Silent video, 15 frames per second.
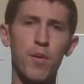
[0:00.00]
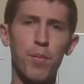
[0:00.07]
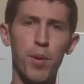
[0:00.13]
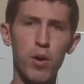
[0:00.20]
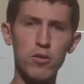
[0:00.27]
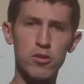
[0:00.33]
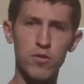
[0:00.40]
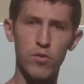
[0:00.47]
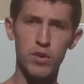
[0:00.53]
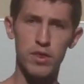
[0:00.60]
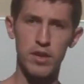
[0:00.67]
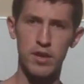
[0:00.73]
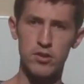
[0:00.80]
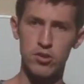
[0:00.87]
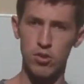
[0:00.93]
compulsive with
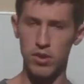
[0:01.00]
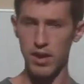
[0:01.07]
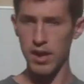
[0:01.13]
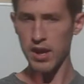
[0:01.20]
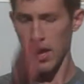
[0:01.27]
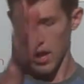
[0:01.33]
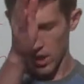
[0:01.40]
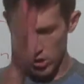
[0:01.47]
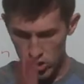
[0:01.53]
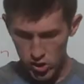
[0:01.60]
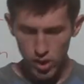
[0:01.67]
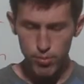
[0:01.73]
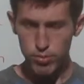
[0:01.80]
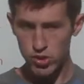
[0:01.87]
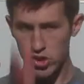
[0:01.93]
this, okay?
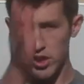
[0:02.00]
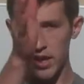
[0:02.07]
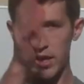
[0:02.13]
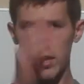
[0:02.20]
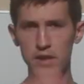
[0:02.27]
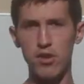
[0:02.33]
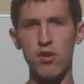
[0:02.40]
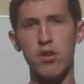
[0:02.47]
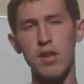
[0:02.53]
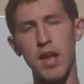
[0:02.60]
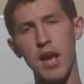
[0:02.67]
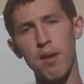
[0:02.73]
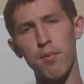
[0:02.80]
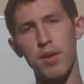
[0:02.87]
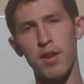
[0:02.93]
Double checking your
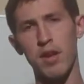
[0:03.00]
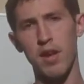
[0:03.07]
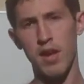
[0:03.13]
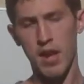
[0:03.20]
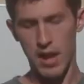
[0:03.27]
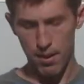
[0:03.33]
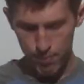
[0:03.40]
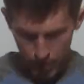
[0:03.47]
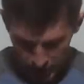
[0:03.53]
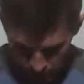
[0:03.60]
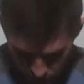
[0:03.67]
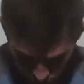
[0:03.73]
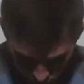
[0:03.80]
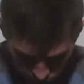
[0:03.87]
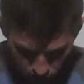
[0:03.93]
alignment and
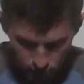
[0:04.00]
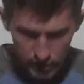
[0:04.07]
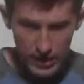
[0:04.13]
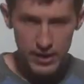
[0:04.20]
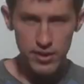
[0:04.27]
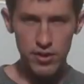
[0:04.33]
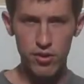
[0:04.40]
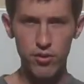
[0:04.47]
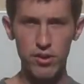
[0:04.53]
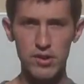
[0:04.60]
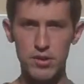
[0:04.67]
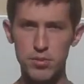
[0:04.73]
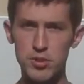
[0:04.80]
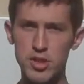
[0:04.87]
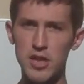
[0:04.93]
making sure you're 90
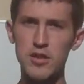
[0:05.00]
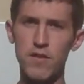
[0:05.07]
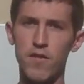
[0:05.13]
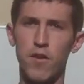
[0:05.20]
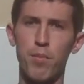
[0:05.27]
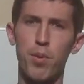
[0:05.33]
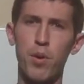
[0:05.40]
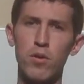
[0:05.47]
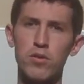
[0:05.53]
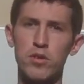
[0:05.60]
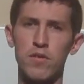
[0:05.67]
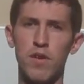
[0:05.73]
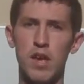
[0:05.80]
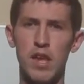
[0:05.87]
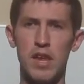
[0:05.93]
degrees. Obsessive
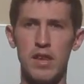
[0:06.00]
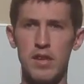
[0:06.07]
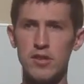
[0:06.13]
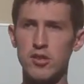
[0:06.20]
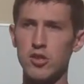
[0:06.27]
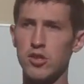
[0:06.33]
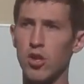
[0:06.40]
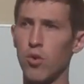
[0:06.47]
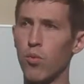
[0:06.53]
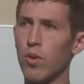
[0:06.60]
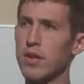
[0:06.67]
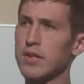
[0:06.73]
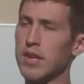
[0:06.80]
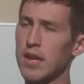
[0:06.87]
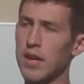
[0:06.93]
compulsive, this is the
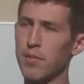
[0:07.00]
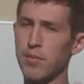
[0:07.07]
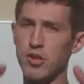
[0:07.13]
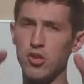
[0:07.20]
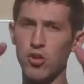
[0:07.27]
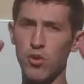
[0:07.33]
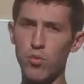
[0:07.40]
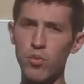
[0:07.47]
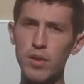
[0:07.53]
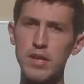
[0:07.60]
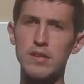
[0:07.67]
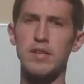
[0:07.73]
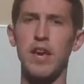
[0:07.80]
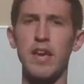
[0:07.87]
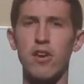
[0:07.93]
one time that you can
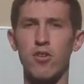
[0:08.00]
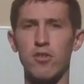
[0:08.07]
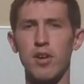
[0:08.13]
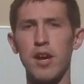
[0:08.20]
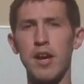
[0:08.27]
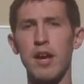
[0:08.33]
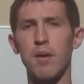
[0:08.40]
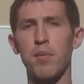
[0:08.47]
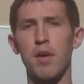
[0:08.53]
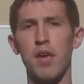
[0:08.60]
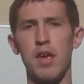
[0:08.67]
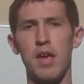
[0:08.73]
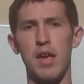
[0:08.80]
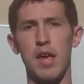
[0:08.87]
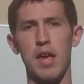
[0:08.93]
really take your time
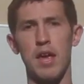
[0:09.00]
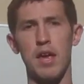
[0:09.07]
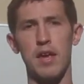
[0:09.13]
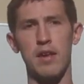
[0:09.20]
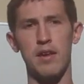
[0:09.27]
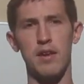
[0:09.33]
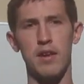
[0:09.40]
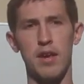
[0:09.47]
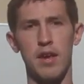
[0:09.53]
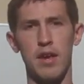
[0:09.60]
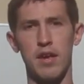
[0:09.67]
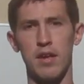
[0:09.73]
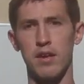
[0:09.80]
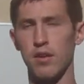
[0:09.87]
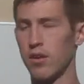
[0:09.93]
and
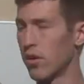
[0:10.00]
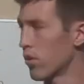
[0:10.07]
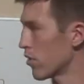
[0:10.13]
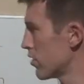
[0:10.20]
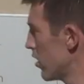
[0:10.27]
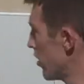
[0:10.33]
you know, because